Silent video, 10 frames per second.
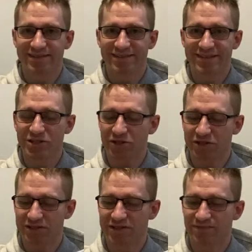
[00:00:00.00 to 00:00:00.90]
tea
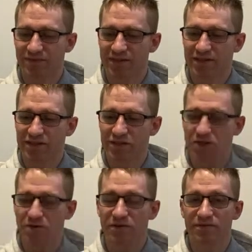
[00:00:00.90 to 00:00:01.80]
jars.
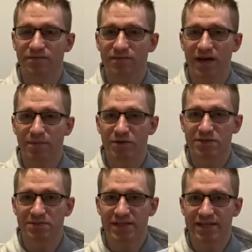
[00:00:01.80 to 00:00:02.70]
So I put
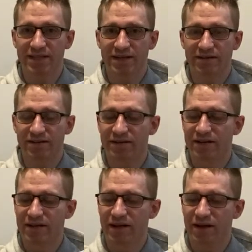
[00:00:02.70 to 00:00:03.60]
some tea in there.
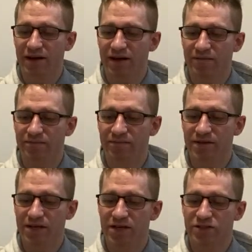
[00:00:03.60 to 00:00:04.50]

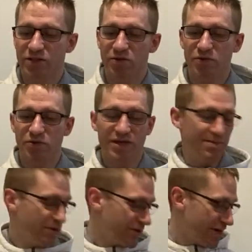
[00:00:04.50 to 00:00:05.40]
So you keep
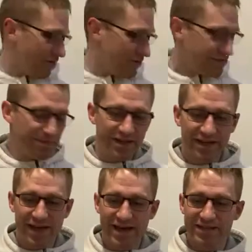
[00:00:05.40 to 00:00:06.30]
a lookout for something like
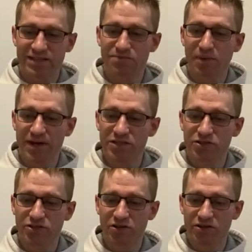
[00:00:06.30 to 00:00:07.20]
that, spice
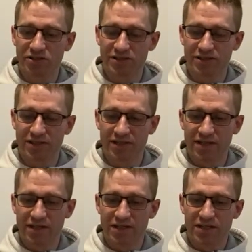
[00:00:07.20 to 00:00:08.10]
jars
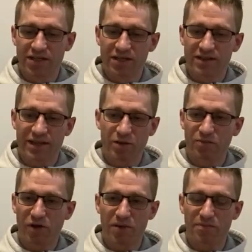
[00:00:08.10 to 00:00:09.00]
that are
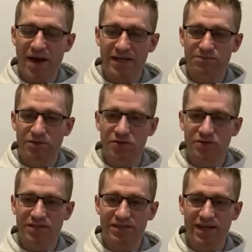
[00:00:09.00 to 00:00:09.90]
probably
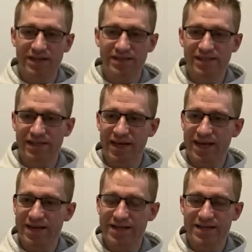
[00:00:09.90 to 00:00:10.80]
mass-produced
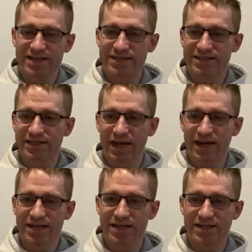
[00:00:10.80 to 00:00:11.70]
1980s,
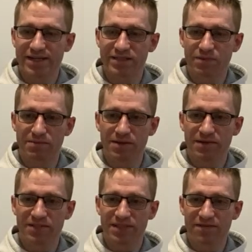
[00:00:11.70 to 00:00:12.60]
90s, maybe
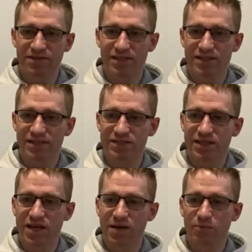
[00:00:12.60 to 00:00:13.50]
even 70s.
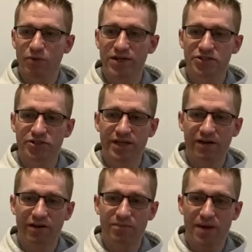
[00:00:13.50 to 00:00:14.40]
Pretty
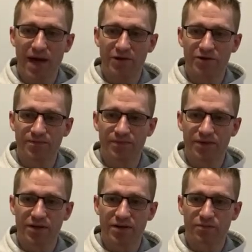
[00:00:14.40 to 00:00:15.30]
generic pattern,
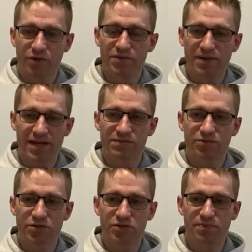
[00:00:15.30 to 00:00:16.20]
pretty
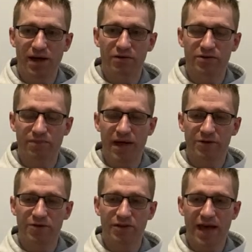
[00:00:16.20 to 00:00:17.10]
mass-produced
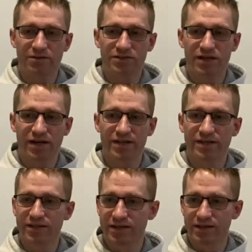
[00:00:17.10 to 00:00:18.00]
pattern on the outside.
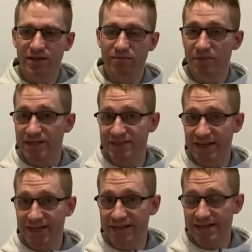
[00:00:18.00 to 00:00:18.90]
But it's an
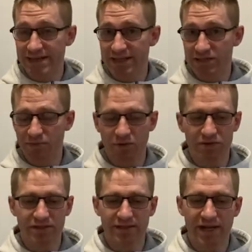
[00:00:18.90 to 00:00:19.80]
antique, it's
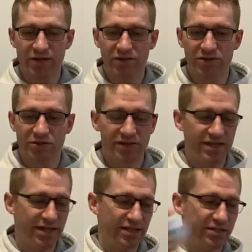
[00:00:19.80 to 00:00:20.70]
porcelain, and you can store tea
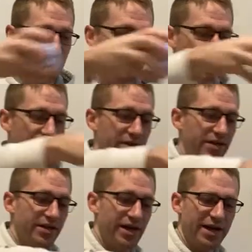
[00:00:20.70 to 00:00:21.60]
in it. So
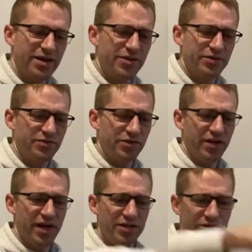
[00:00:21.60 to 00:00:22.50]
I got those for
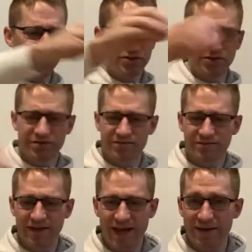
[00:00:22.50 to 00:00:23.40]
under
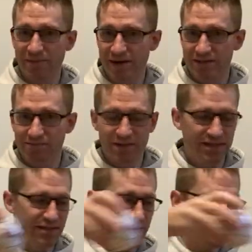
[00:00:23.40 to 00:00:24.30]
$8 a
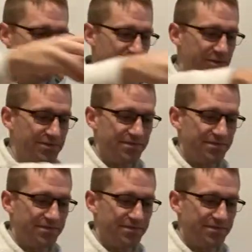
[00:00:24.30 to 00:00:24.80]
piece, so